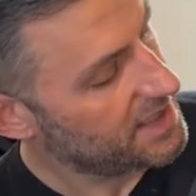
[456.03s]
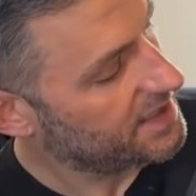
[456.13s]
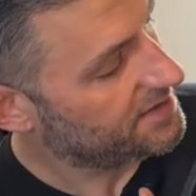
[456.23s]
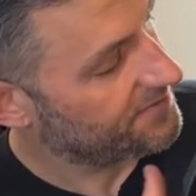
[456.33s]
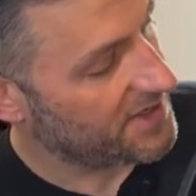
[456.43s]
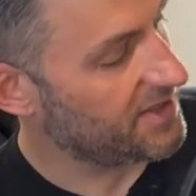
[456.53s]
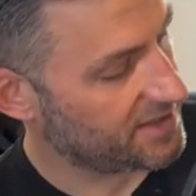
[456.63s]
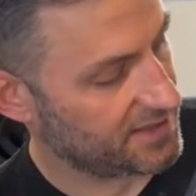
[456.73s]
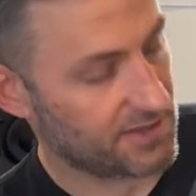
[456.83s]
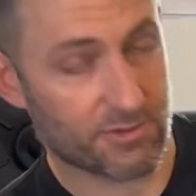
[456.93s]
is very
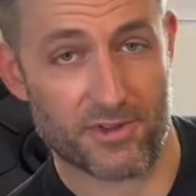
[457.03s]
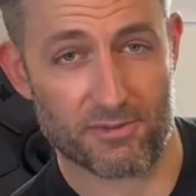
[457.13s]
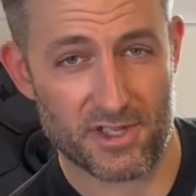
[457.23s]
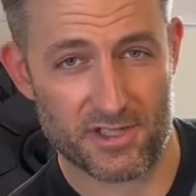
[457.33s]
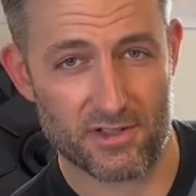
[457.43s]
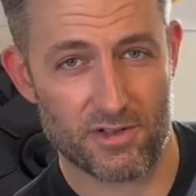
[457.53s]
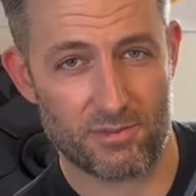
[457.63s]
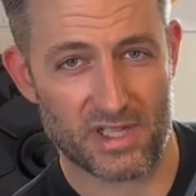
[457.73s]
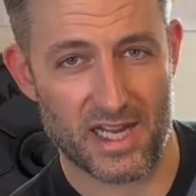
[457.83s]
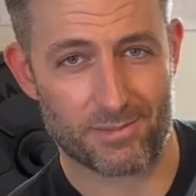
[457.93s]
clean with original
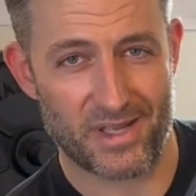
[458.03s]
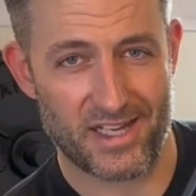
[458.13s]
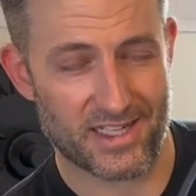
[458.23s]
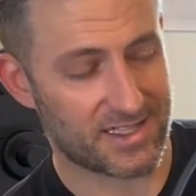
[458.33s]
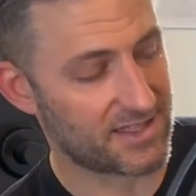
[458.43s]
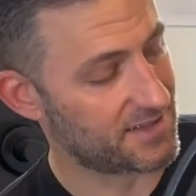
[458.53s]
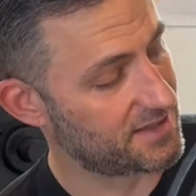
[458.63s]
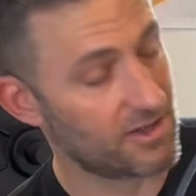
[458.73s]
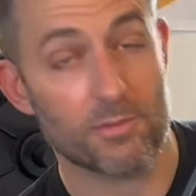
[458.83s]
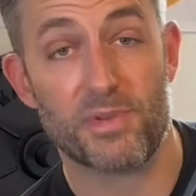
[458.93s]
black paint. I got this
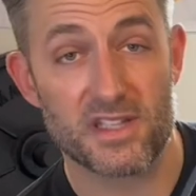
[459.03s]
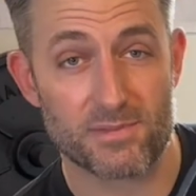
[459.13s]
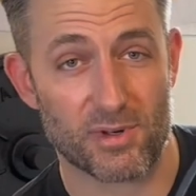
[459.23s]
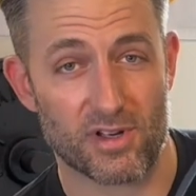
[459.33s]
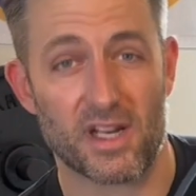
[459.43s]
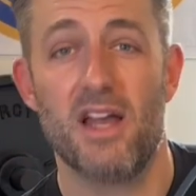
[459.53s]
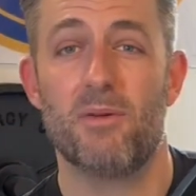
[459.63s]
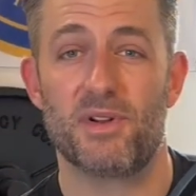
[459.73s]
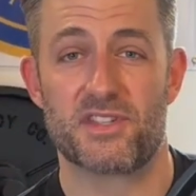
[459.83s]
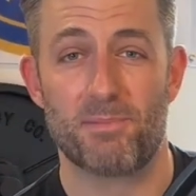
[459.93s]
here in Pittsburgh,
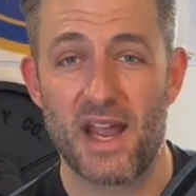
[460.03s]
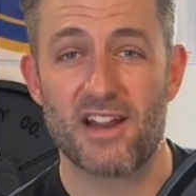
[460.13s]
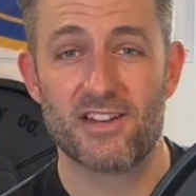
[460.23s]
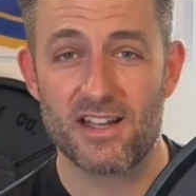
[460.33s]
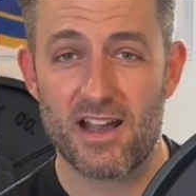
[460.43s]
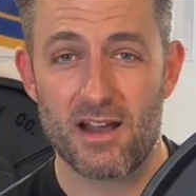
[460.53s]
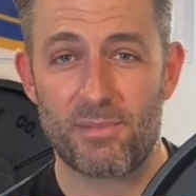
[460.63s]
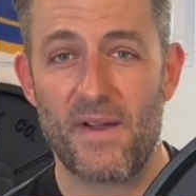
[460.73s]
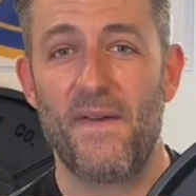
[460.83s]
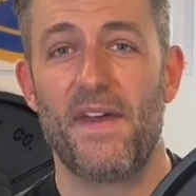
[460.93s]
but to pair it
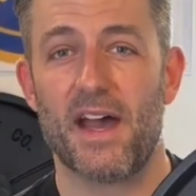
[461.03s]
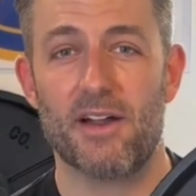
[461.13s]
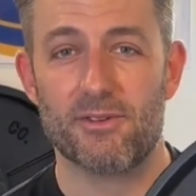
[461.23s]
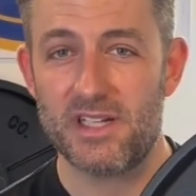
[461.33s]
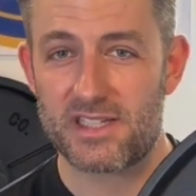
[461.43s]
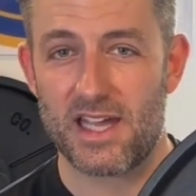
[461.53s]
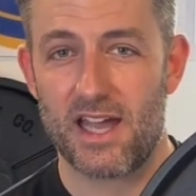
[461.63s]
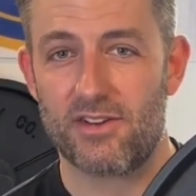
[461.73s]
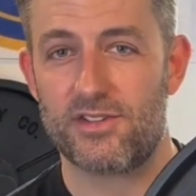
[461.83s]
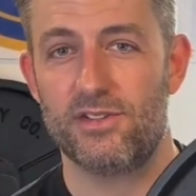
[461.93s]
up, I reached
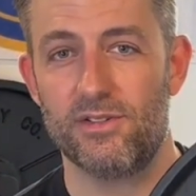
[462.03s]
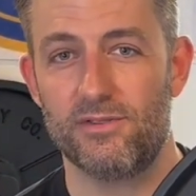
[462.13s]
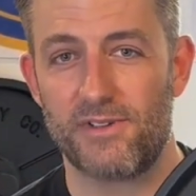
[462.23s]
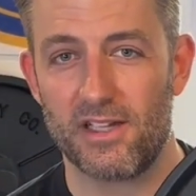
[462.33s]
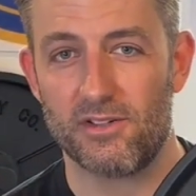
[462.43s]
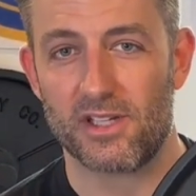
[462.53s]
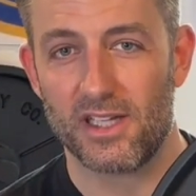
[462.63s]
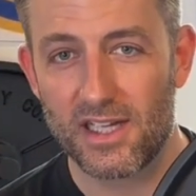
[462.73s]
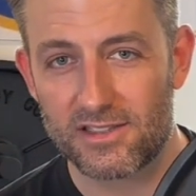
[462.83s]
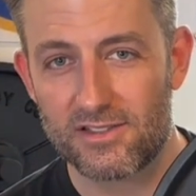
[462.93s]
out to fellow
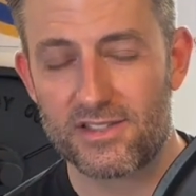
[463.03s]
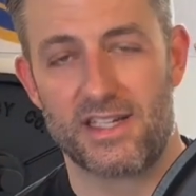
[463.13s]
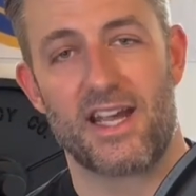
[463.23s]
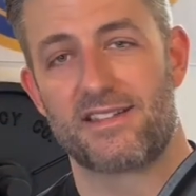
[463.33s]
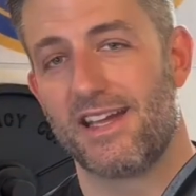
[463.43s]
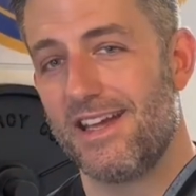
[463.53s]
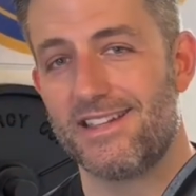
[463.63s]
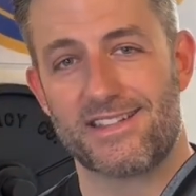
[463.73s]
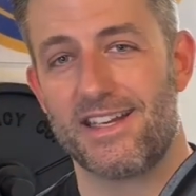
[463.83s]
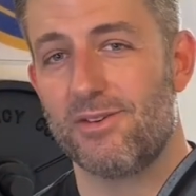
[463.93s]
collectors and asked, hey,
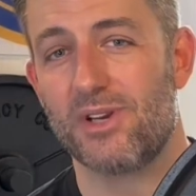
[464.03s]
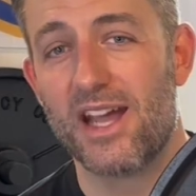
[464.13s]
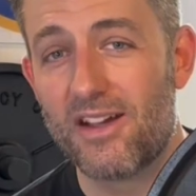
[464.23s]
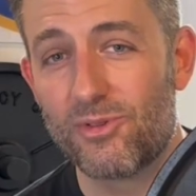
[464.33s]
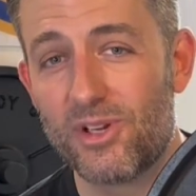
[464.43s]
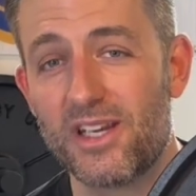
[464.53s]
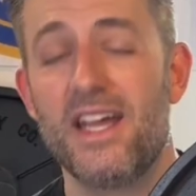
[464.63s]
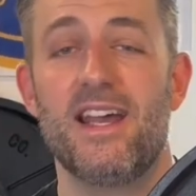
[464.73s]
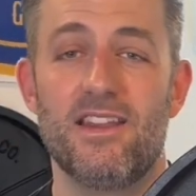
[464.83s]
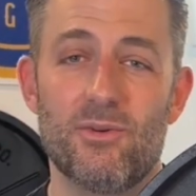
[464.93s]
does anyone have one?
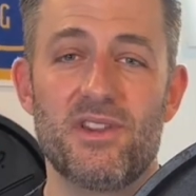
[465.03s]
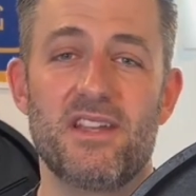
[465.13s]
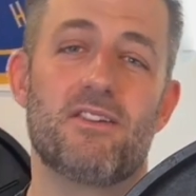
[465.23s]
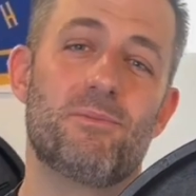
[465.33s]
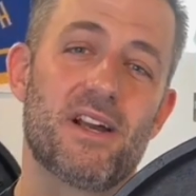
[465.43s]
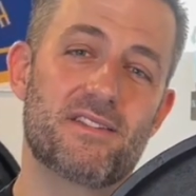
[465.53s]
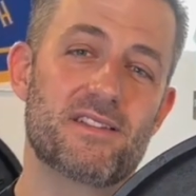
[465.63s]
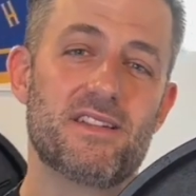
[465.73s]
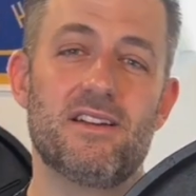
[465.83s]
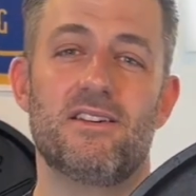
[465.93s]
And the one that you're about to
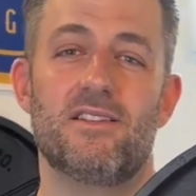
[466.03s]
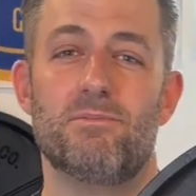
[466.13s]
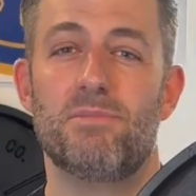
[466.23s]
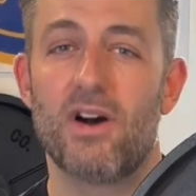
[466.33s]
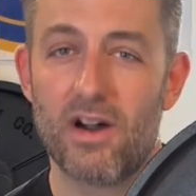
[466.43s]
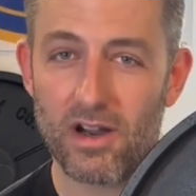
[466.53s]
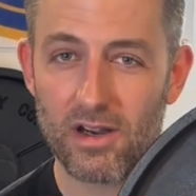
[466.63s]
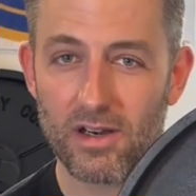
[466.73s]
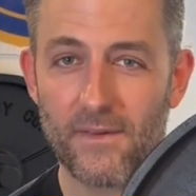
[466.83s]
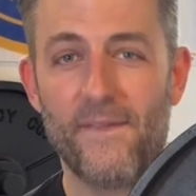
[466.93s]
see on the
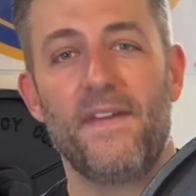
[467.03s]
bar